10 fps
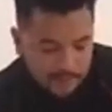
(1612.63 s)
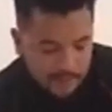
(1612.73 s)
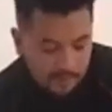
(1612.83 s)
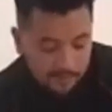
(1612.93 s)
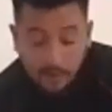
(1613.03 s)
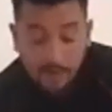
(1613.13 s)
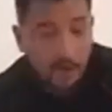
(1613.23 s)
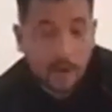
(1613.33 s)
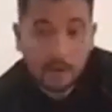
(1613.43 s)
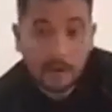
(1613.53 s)
stuff,
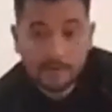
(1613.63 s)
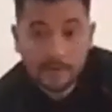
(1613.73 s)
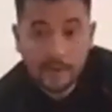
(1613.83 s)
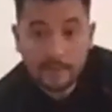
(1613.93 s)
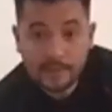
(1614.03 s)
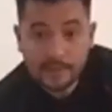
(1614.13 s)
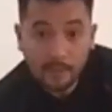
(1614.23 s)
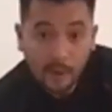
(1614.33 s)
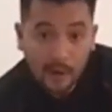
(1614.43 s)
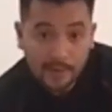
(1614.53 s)
I kind of take the
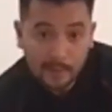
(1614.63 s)
same way.